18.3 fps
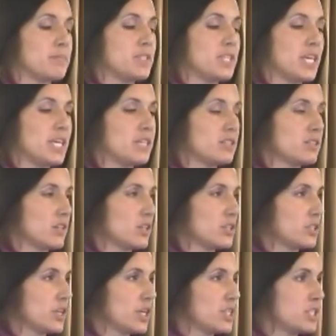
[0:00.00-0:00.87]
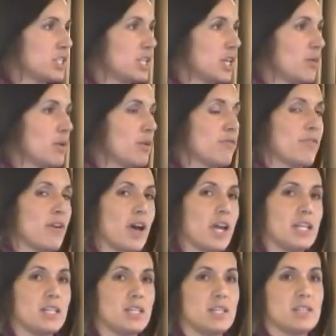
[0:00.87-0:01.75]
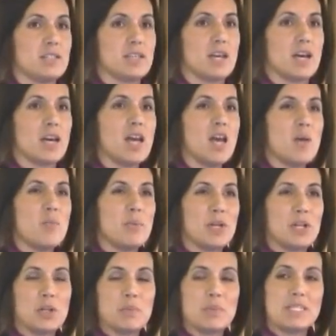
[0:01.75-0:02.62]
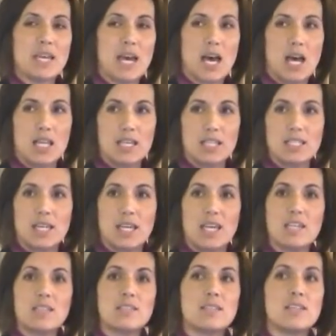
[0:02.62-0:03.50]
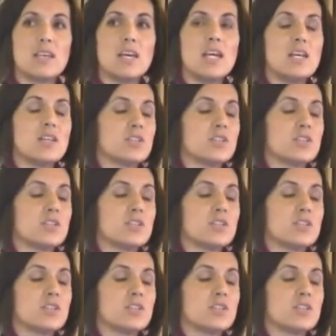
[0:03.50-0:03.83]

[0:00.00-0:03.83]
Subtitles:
taste alteration that we find is a bitter metallic taste,